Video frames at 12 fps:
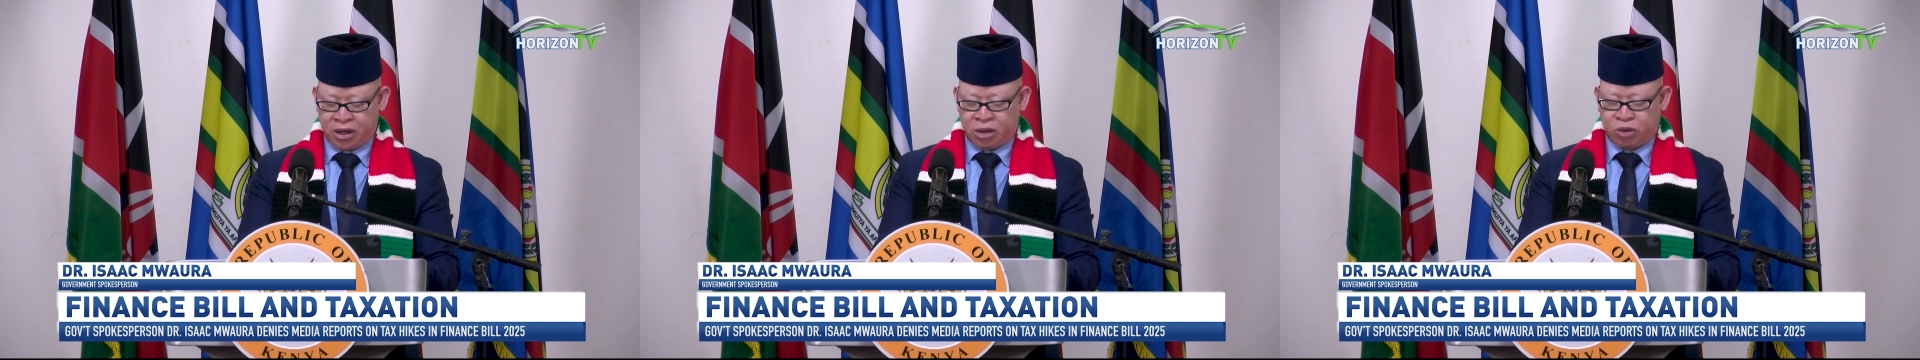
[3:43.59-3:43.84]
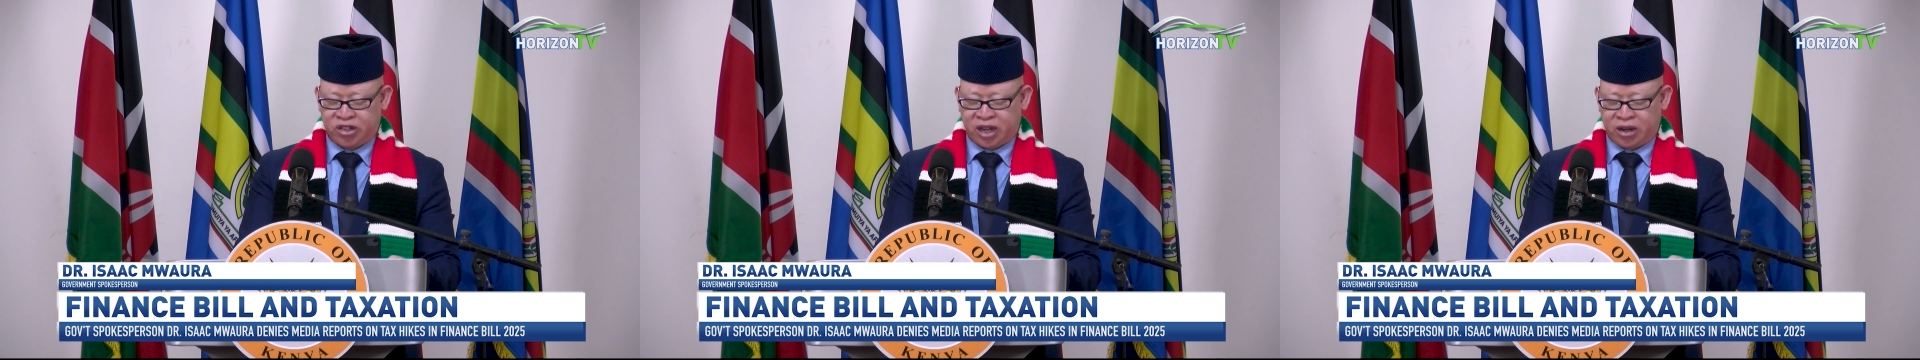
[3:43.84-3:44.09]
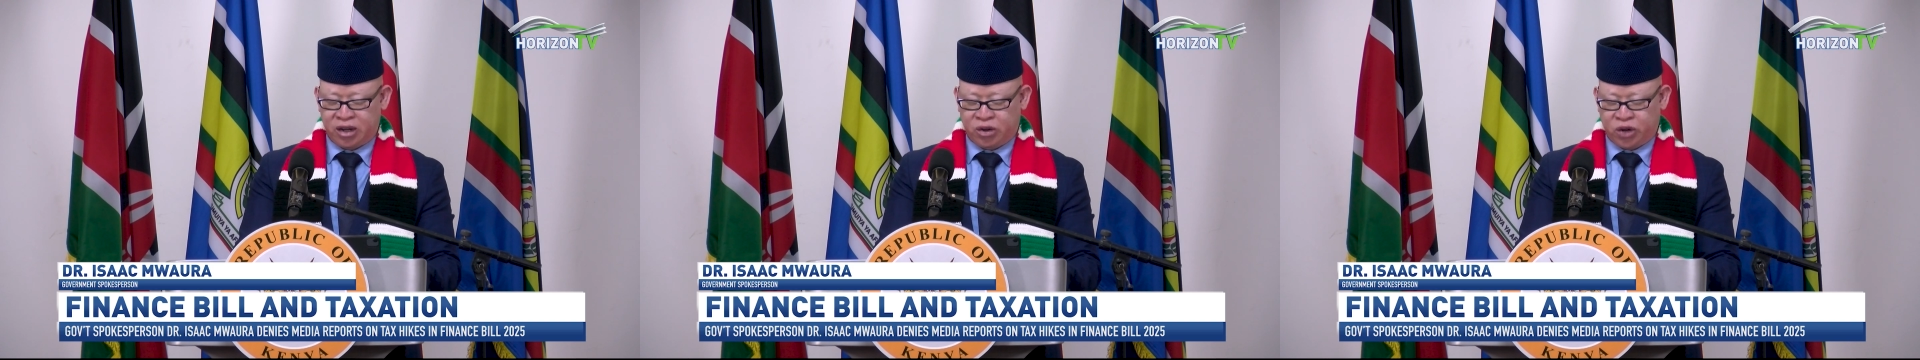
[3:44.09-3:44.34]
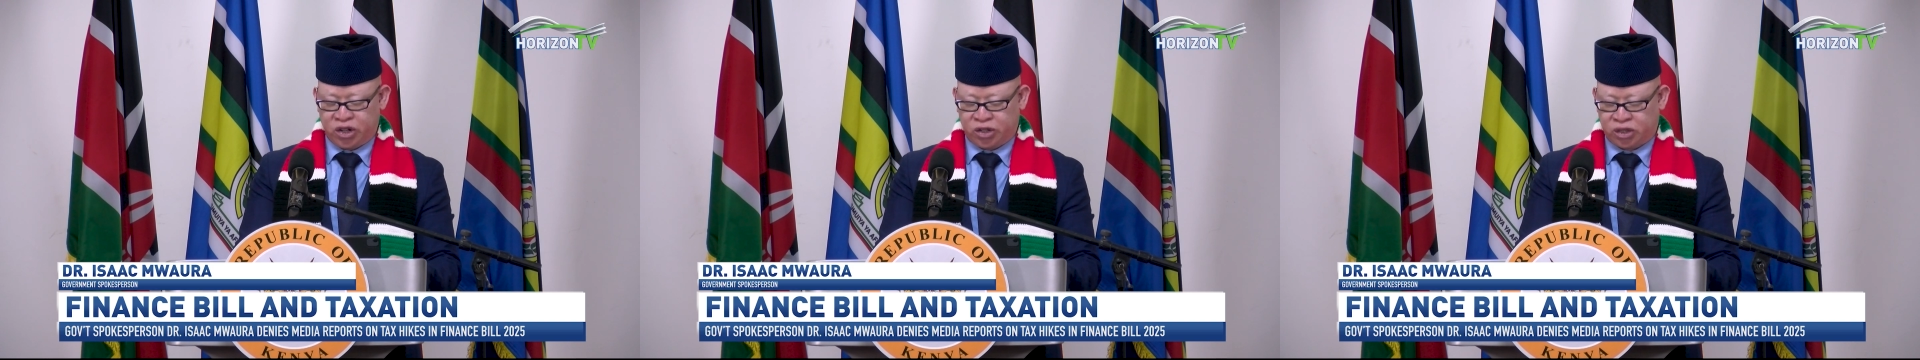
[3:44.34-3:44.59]
which is an
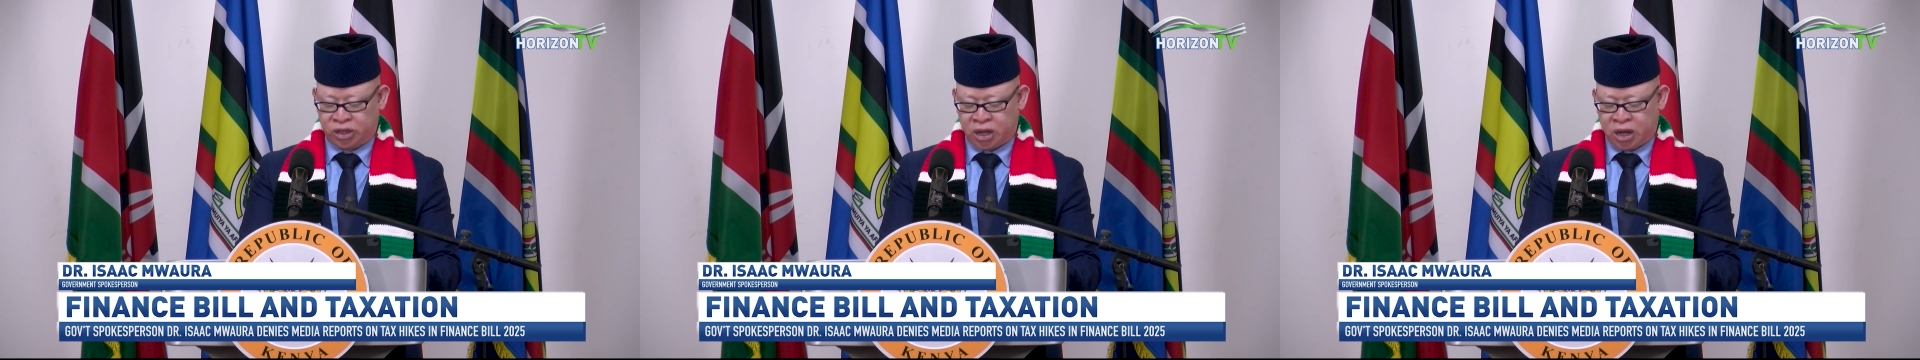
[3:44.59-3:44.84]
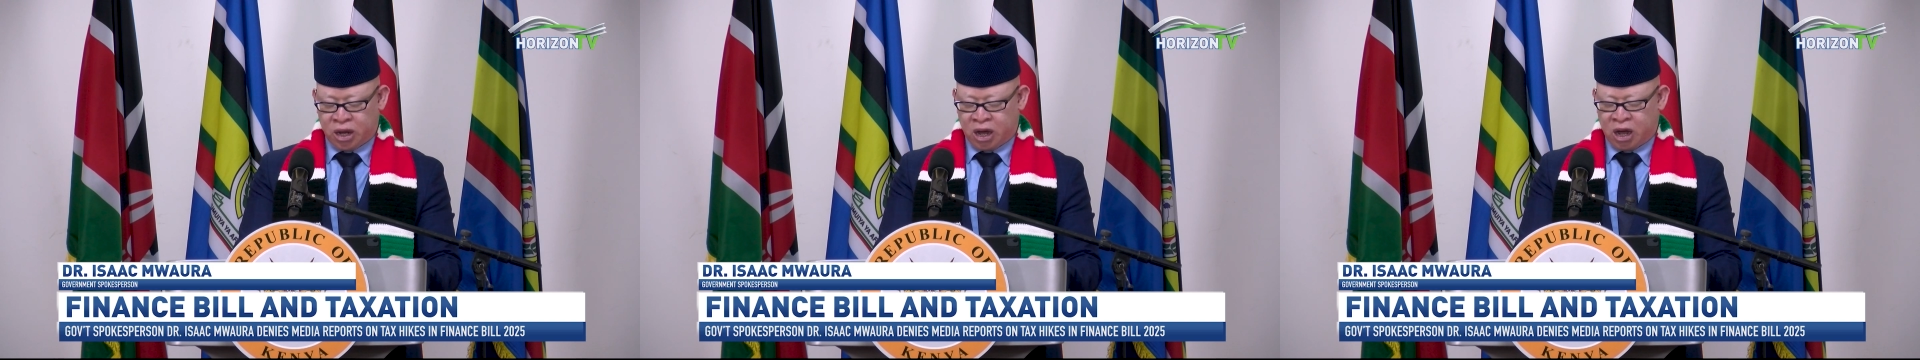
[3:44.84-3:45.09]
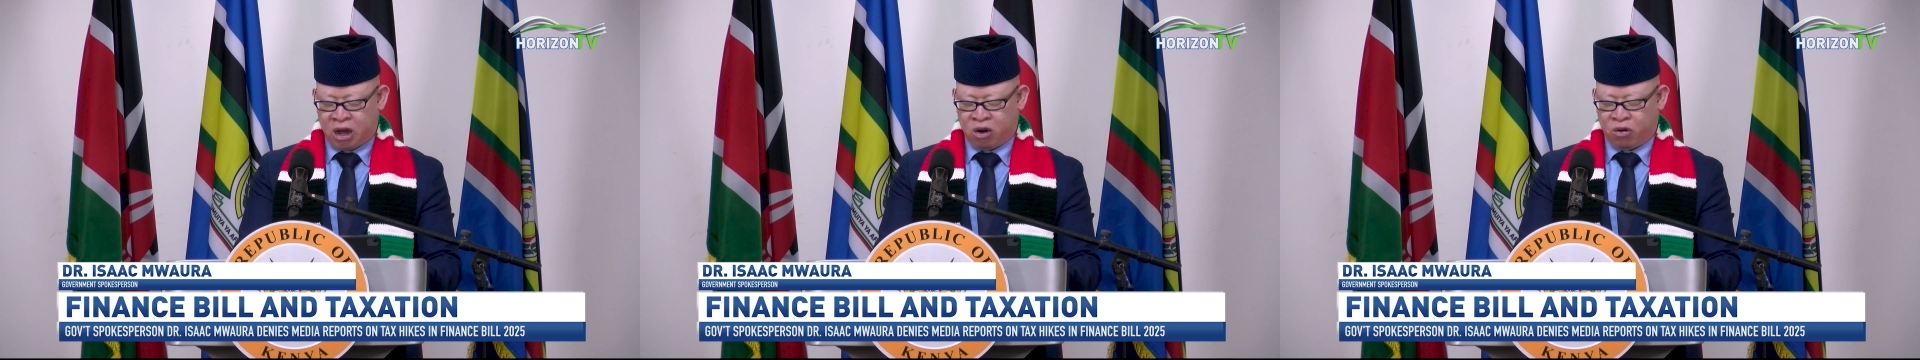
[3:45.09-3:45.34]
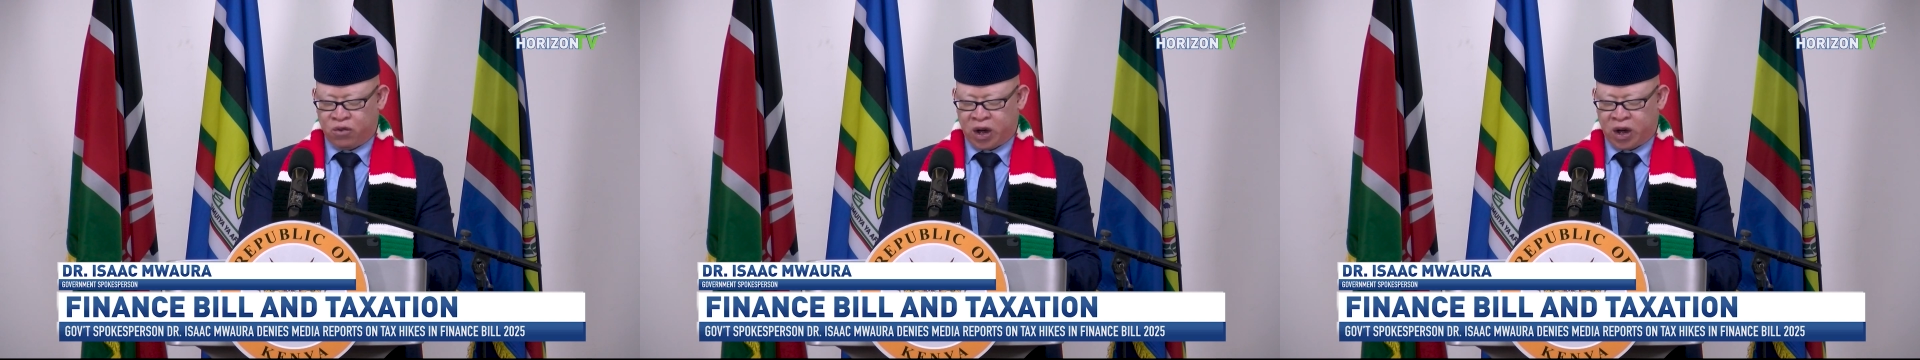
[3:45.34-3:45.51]
increase of